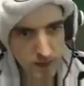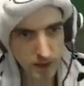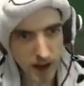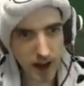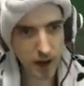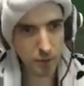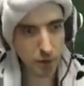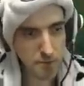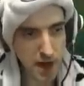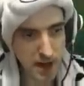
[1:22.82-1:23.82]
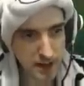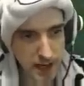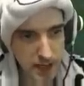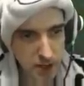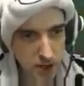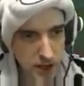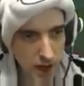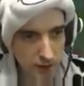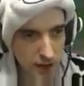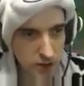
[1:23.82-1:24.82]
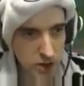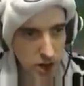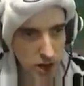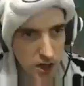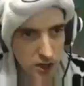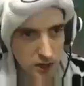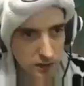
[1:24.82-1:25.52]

I will meditate your comment, sir!